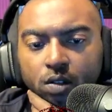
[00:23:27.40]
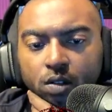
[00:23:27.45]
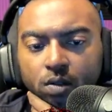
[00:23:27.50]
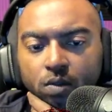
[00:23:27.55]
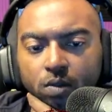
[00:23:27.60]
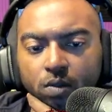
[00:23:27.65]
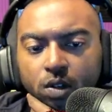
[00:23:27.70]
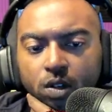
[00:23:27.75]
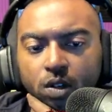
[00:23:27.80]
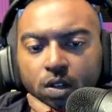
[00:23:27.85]

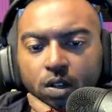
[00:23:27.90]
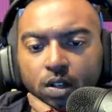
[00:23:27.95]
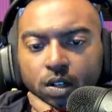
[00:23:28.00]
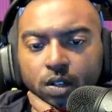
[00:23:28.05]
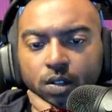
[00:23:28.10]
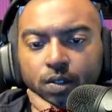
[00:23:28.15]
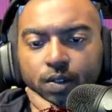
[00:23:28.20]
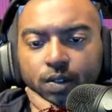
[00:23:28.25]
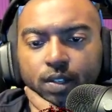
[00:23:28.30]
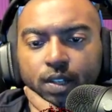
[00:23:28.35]
we're going to
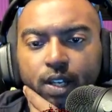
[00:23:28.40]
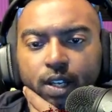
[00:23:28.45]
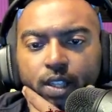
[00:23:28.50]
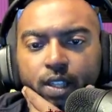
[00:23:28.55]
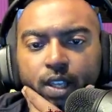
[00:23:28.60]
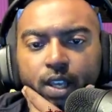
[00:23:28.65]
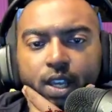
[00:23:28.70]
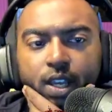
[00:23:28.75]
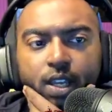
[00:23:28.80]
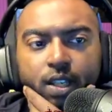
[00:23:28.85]
auto assign
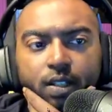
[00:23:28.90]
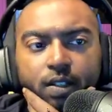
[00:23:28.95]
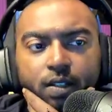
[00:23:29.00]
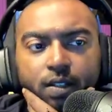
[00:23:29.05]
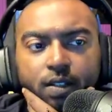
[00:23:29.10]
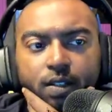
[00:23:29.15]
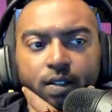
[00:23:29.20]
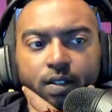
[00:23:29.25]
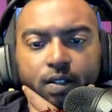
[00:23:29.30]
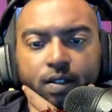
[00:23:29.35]

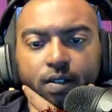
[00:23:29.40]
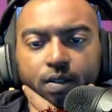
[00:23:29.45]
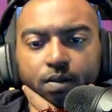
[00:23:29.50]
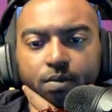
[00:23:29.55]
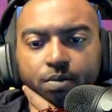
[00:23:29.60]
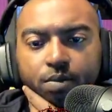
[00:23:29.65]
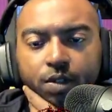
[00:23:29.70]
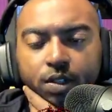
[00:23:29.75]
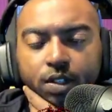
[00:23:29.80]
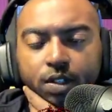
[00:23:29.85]
that.
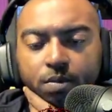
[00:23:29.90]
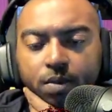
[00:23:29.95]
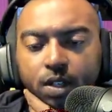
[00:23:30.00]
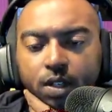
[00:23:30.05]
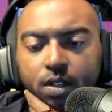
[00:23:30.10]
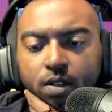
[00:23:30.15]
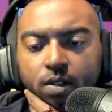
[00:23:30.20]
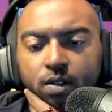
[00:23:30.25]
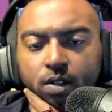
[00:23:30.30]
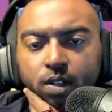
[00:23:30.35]
Put some
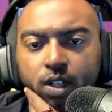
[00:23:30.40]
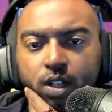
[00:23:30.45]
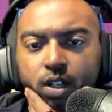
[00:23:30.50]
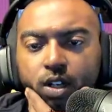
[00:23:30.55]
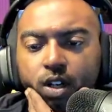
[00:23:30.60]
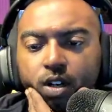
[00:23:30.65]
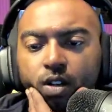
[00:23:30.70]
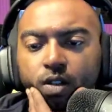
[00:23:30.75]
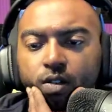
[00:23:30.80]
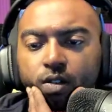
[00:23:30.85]
gear on you,
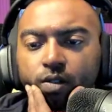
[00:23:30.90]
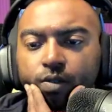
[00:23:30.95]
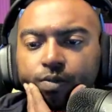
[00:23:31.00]
girl.